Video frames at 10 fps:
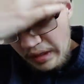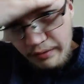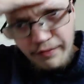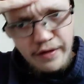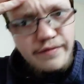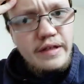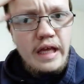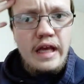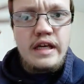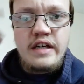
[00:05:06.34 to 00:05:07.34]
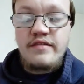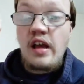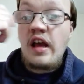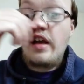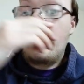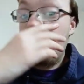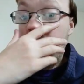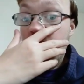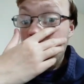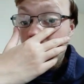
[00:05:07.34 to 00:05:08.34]
fifth day of uh,
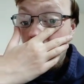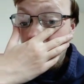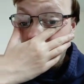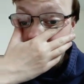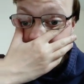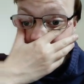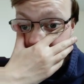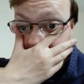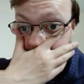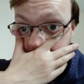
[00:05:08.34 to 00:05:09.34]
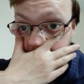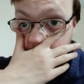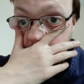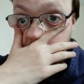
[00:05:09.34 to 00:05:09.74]
uh, that I've lived here now.